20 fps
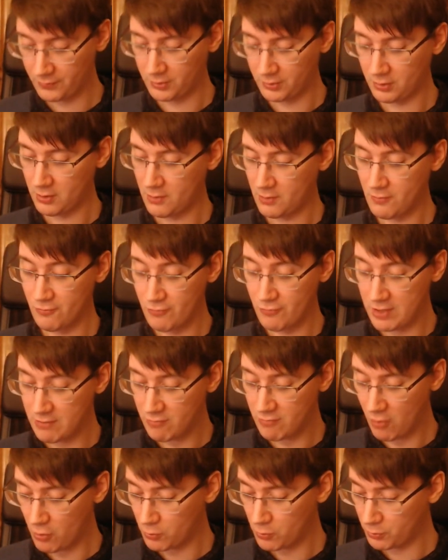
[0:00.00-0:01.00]

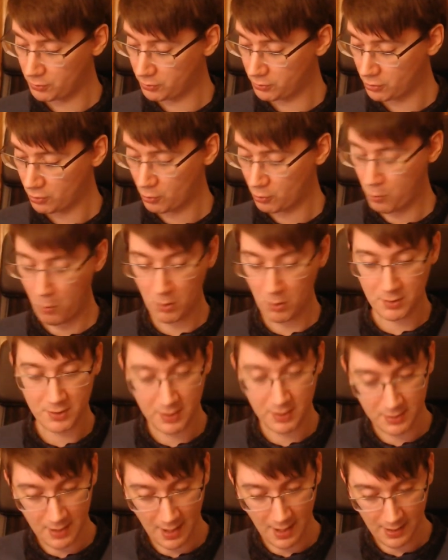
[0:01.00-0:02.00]
re-rolls, quality
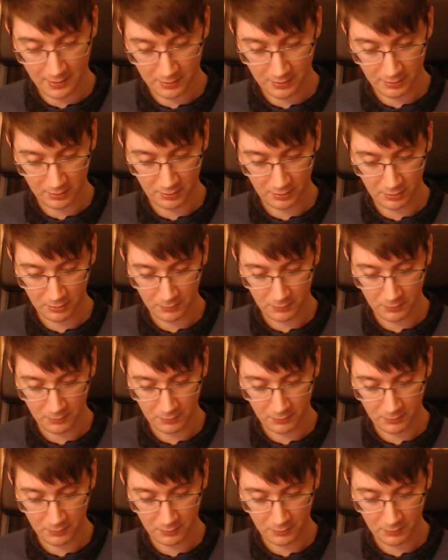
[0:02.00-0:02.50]
tests,